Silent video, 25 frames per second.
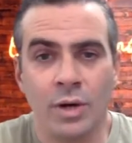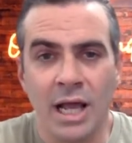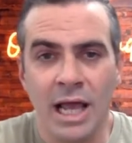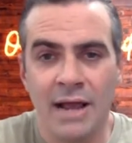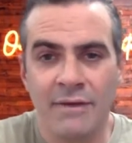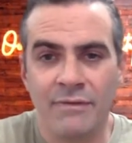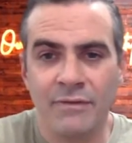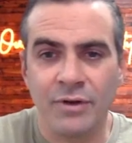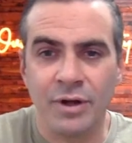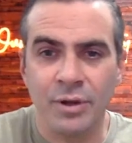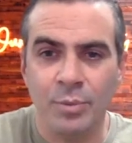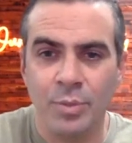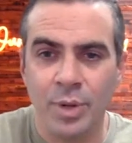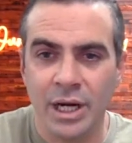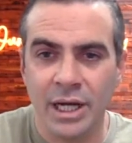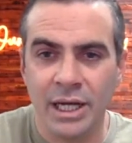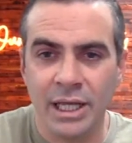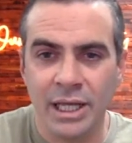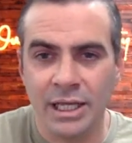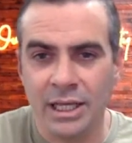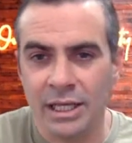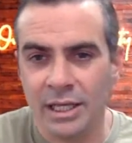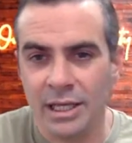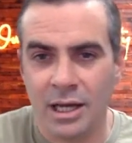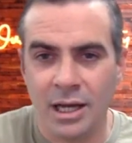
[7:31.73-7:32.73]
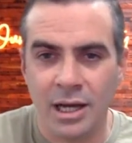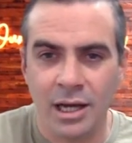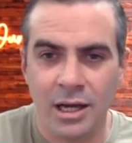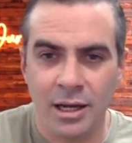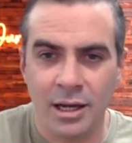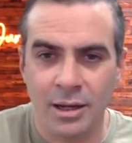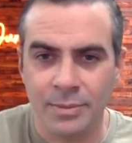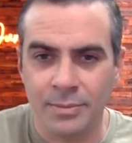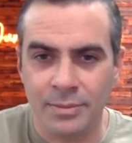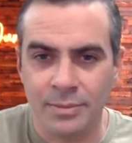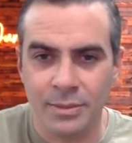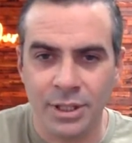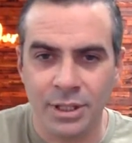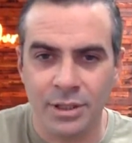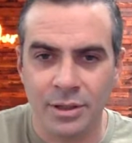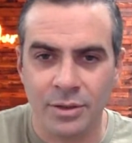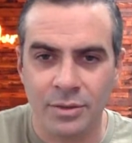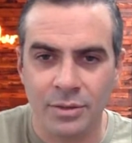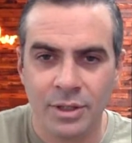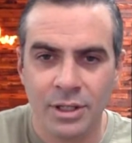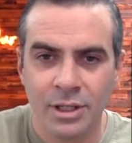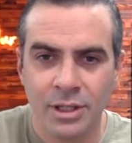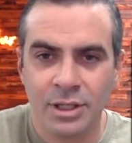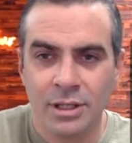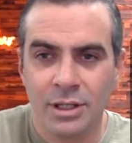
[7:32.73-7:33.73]
Everybody,
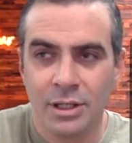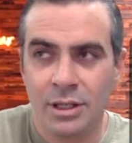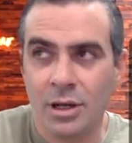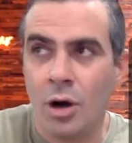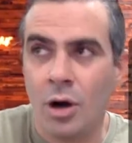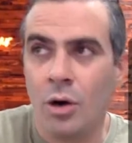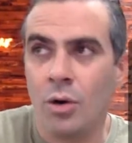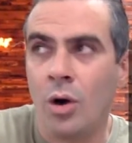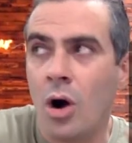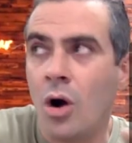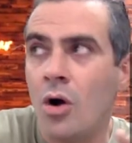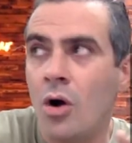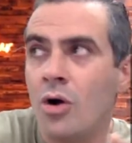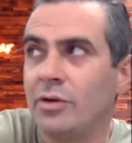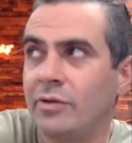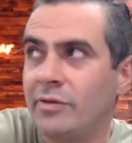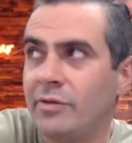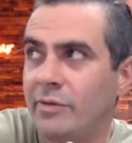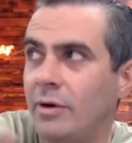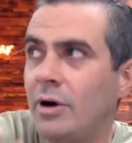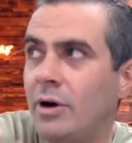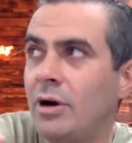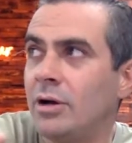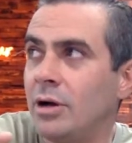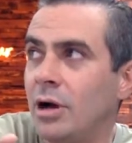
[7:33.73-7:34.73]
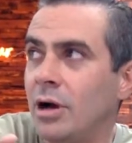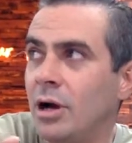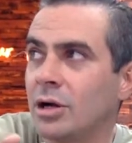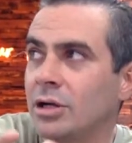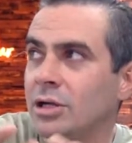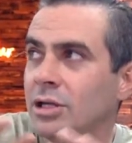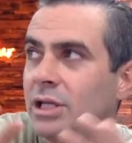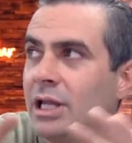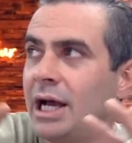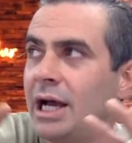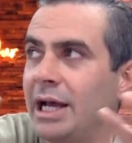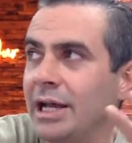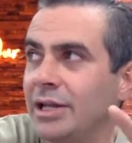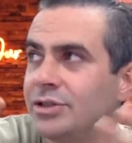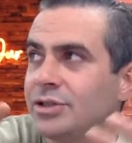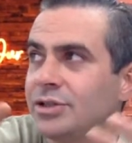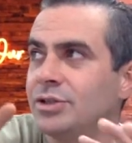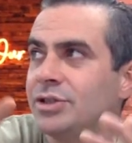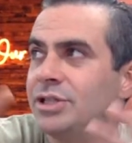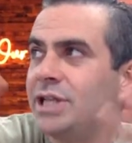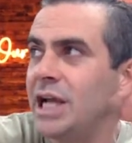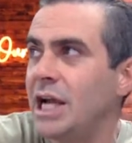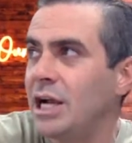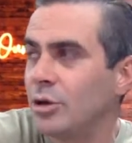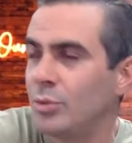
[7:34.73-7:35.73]
all our clients are
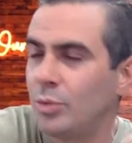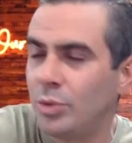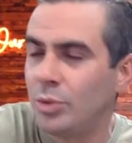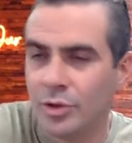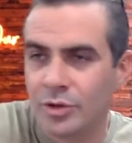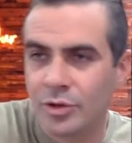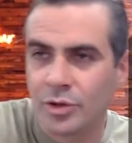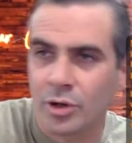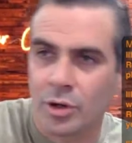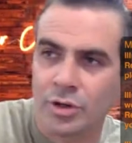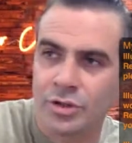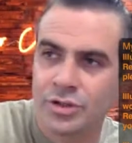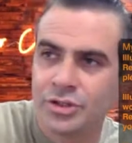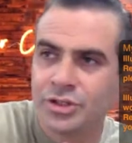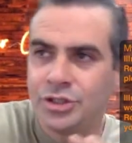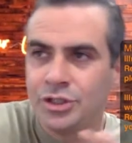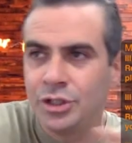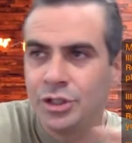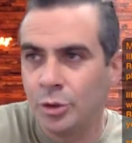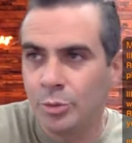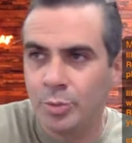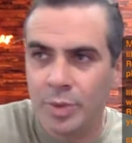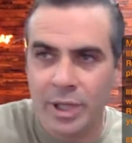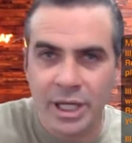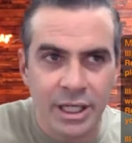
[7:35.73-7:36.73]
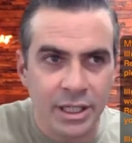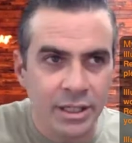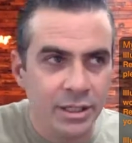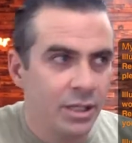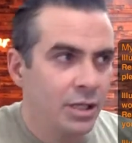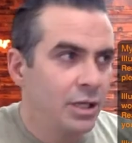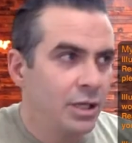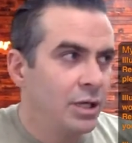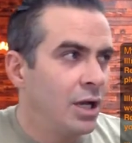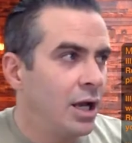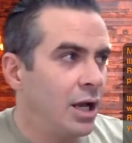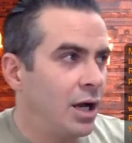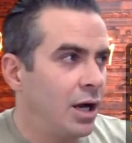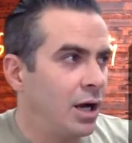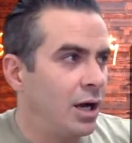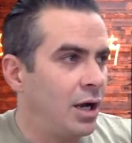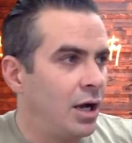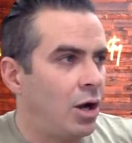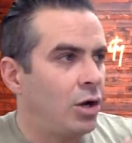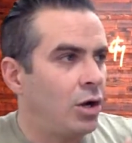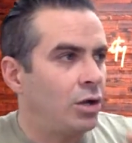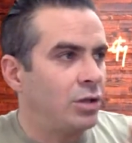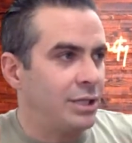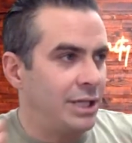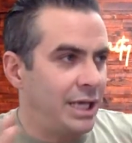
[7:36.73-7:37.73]
terrible. They're all stupid.
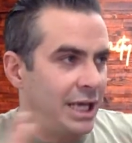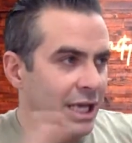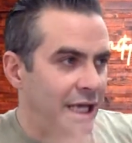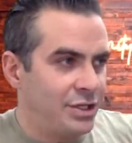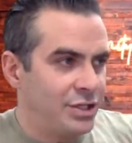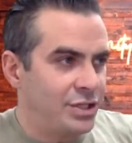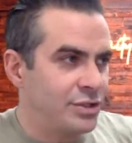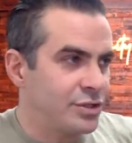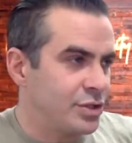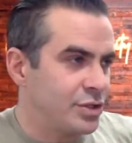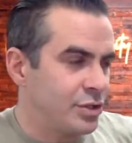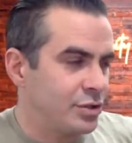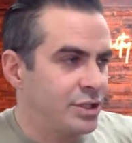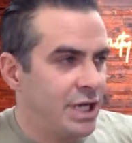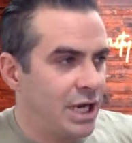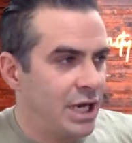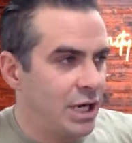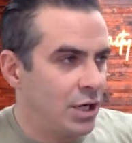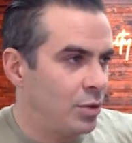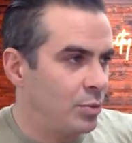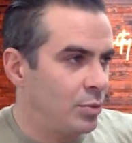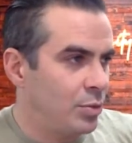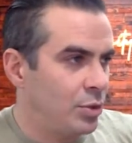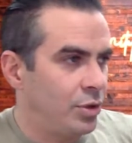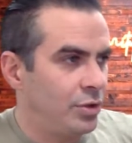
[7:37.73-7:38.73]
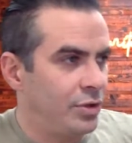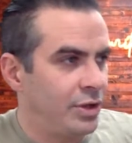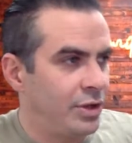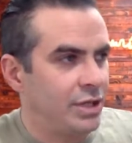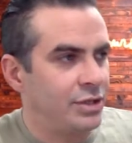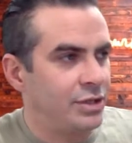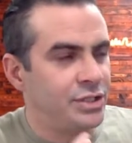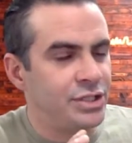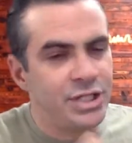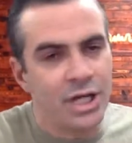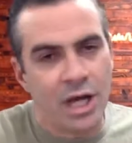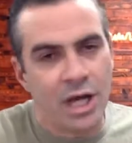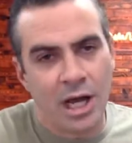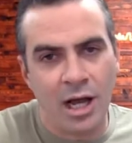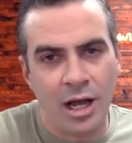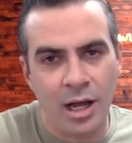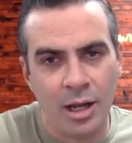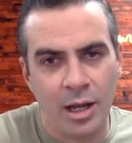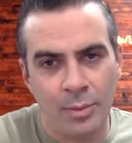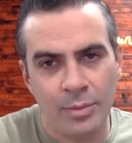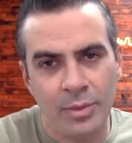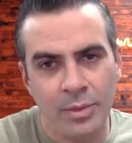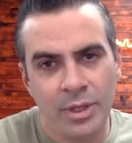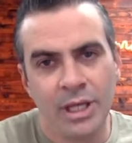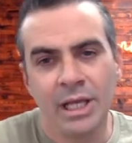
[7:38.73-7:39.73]
All agents are terrible and they're
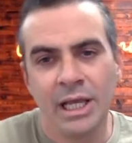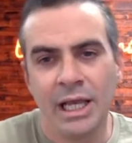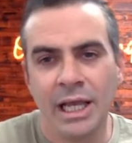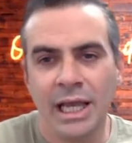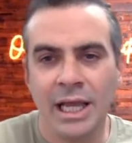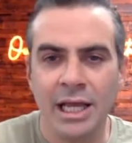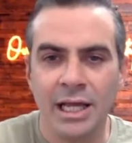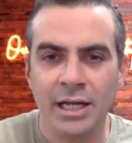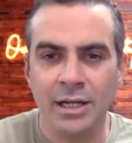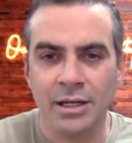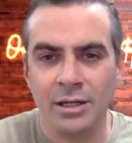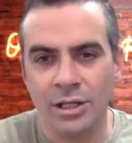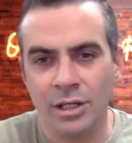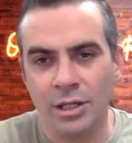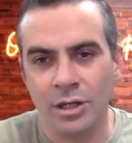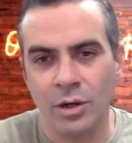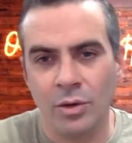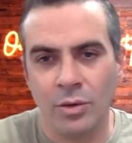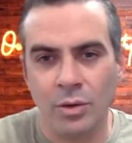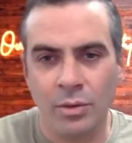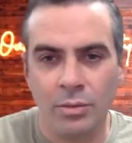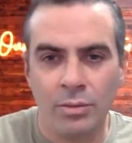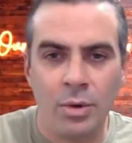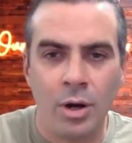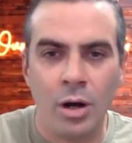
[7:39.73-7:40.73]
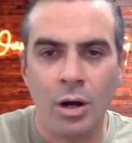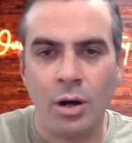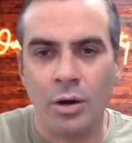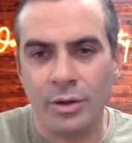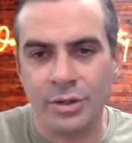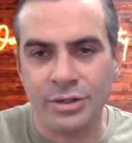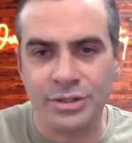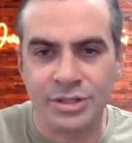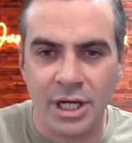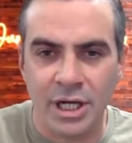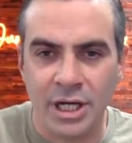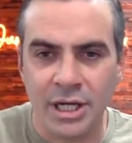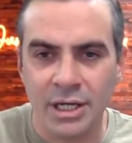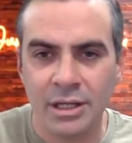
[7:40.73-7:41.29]
dumb. And there's